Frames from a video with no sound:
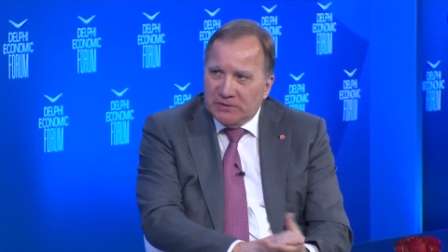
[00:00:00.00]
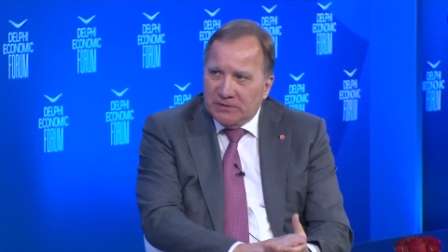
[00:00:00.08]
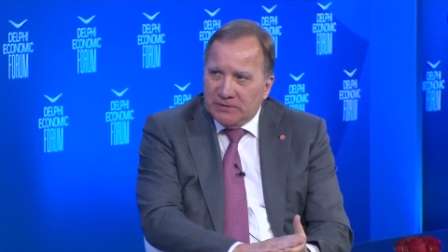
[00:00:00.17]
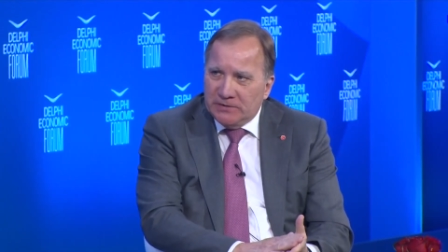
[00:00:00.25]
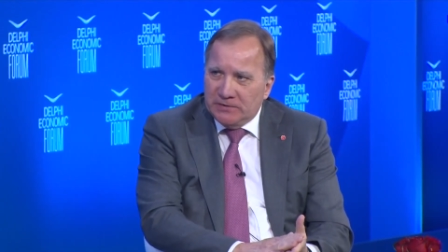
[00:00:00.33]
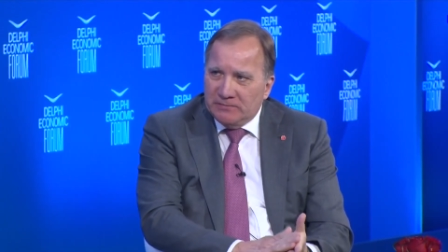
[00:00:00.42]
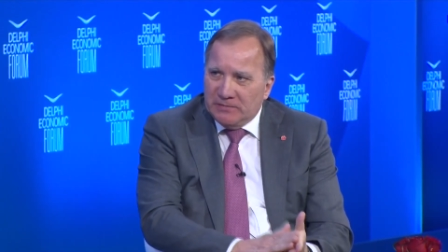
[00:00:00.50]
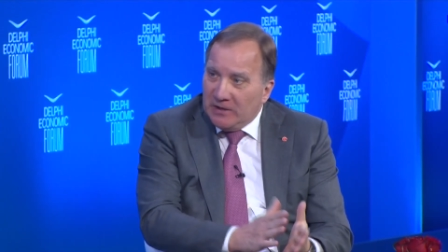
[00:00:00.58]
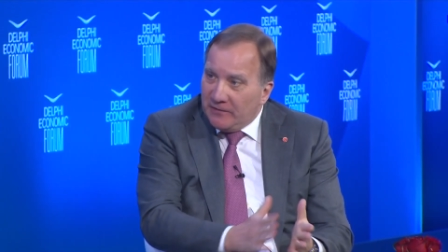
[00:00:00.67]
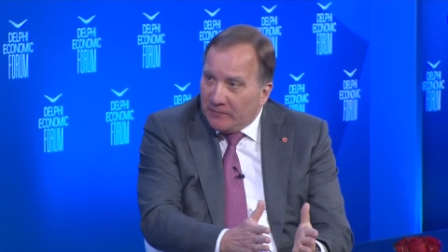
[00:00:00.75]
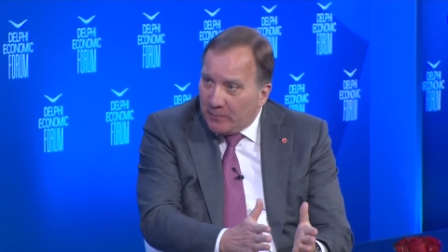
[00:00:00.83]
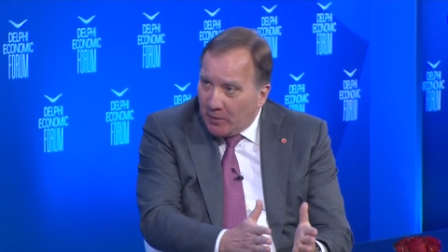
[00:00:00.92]

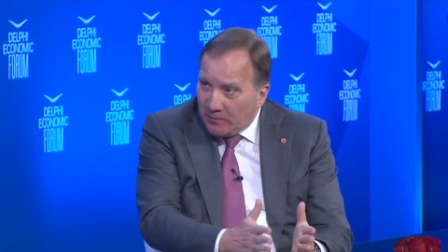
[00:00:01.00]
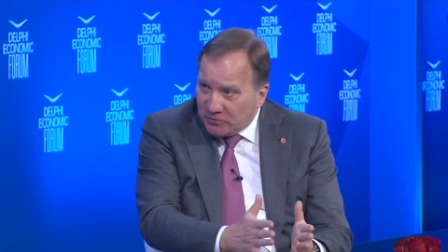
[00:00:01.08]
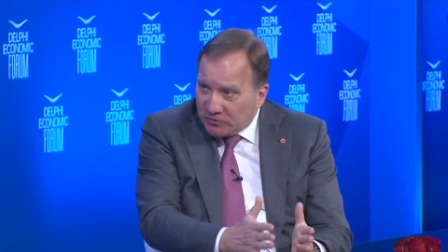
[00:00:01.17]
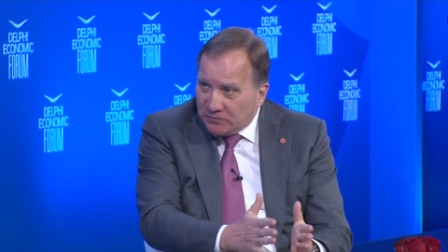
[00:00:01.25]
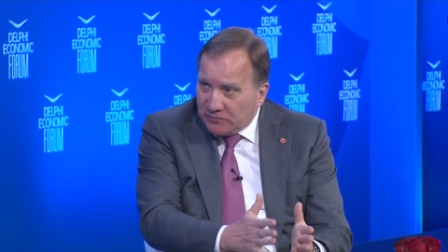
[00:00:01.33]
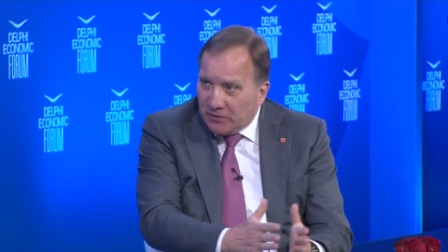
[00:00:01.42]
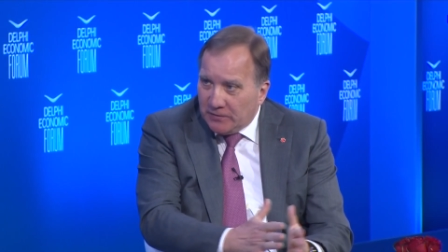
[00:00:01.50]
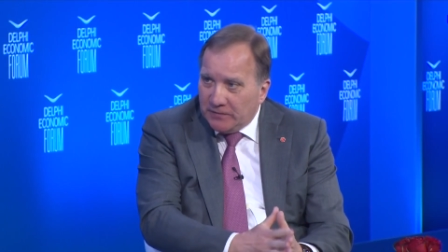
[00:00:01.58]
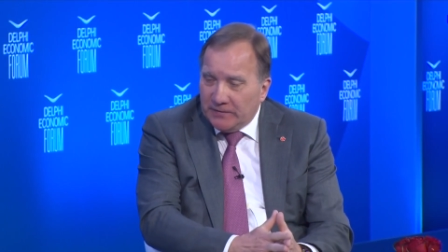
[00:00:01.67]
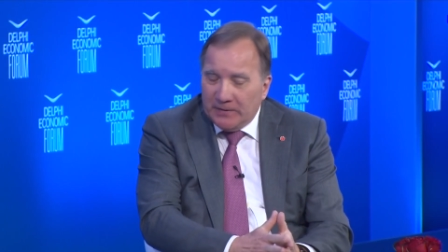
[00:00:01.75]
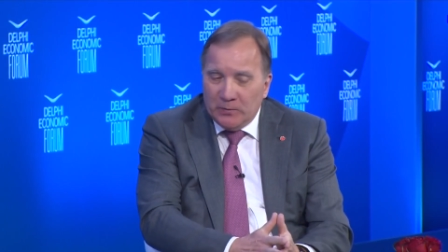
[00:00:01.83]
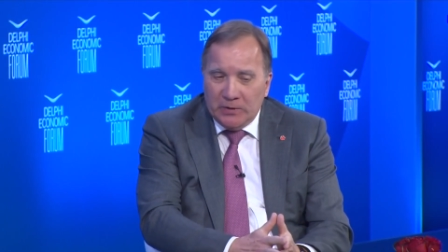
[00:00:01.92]
many of the problems
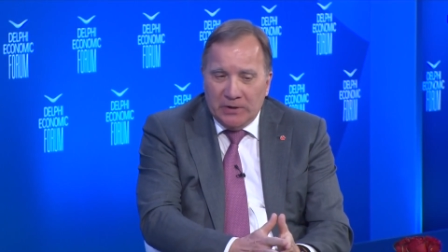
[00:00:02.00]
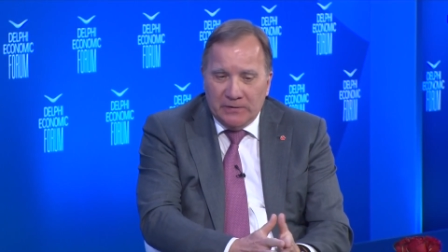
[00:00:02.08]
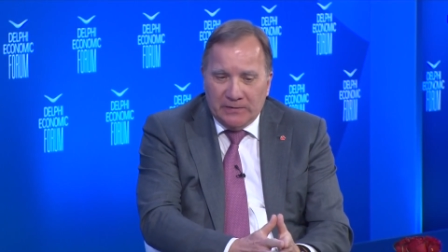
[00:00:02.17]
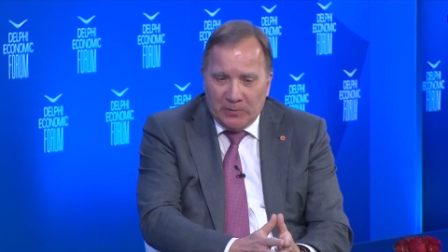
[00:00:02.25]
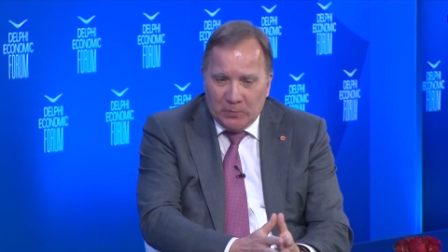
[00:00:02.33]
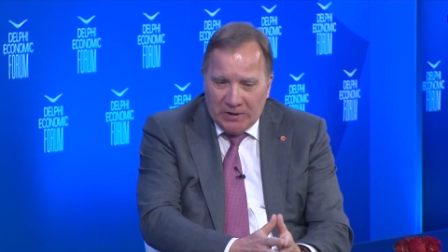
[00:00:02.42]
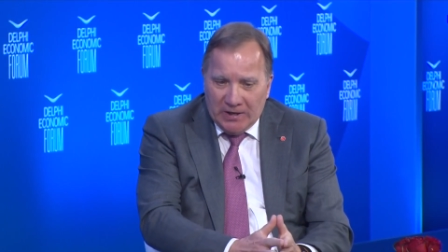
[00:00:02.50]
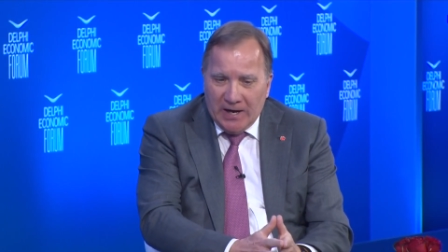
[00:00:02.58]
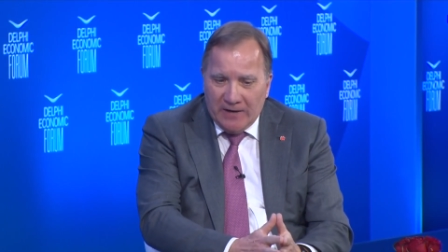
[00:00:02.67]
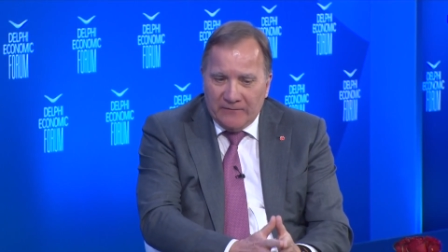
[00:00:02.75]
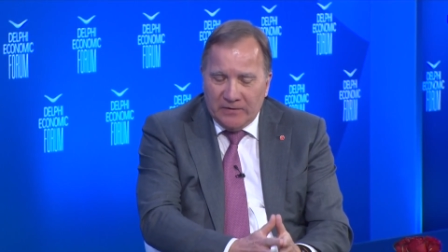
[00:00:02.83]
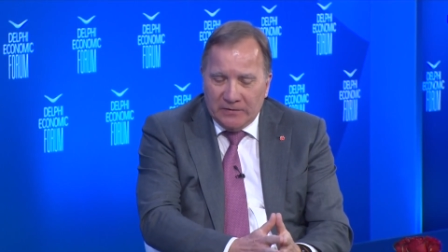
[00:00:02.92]
rather that we
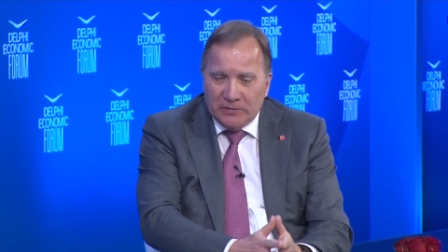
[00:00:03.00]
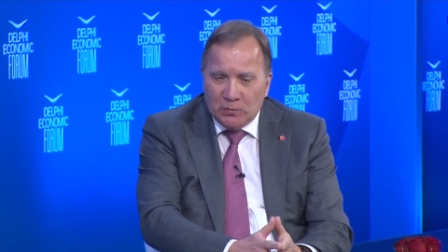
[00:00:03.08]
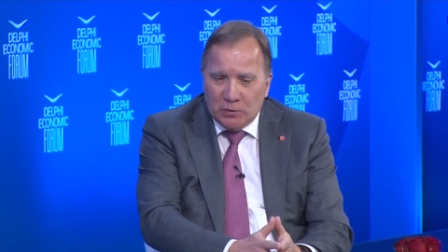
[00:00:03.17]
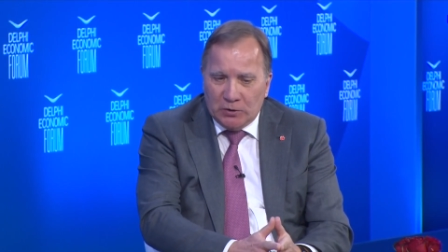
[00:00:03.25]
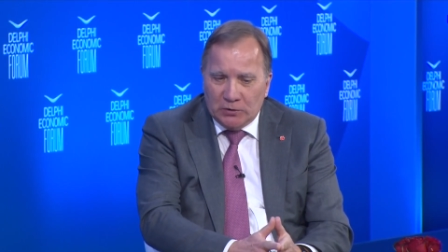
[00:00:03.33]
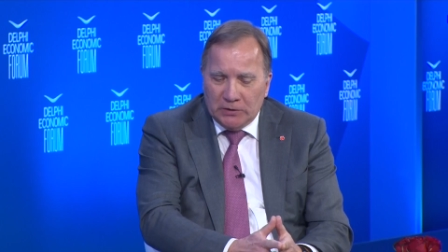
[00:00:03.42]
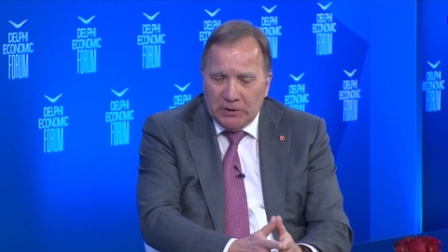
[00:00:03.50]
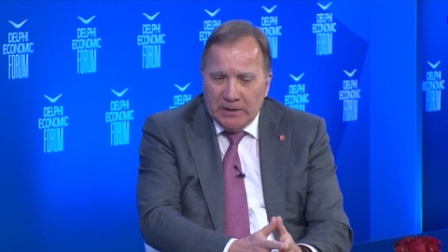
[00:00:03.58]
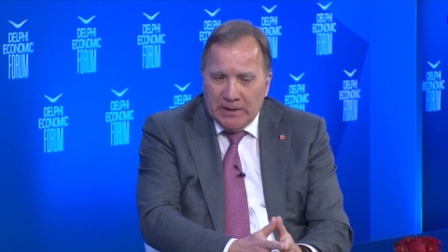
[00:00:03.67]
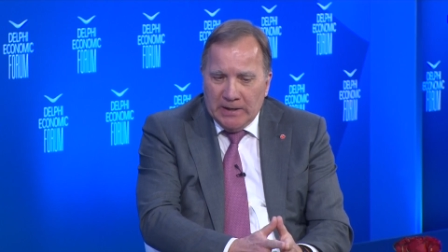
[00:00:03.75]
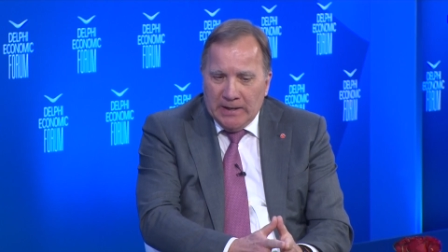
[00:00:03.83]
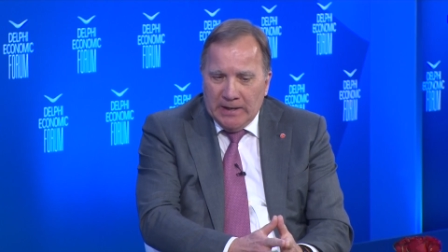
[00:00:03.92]
have in the world,
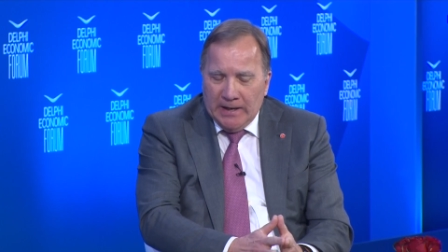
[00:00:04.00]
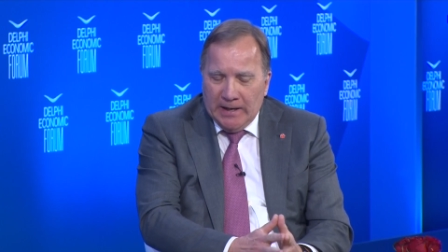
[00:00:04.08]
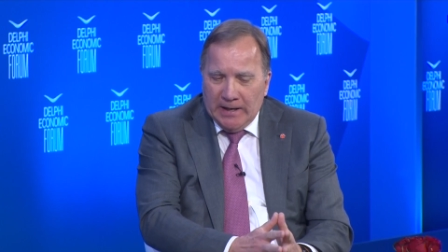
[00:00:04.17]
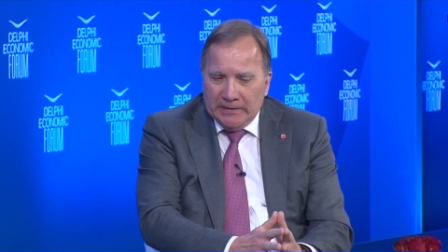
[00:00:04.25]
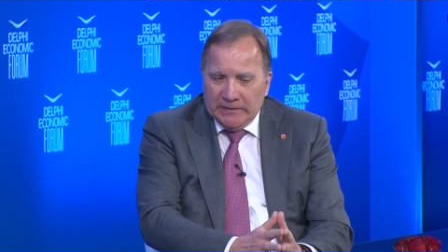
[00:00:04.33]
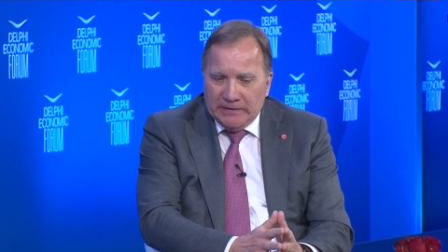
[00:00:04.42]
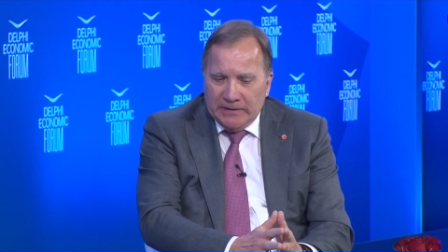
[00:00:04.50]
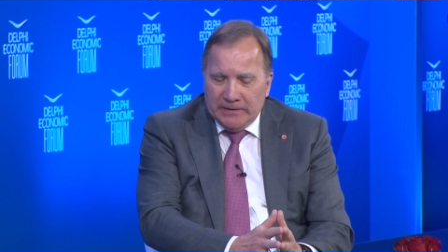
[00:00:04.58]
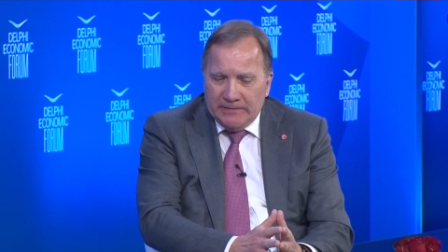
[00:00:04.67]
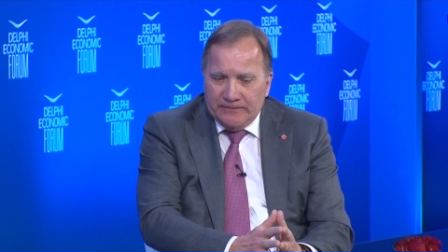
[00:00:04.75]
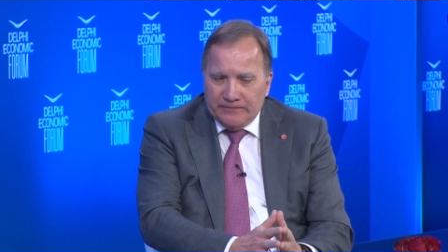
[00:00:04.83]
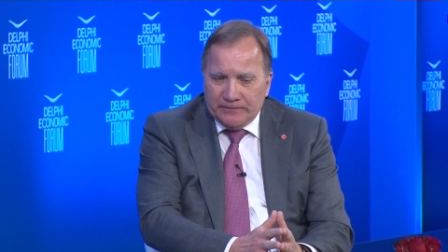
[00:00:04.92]
and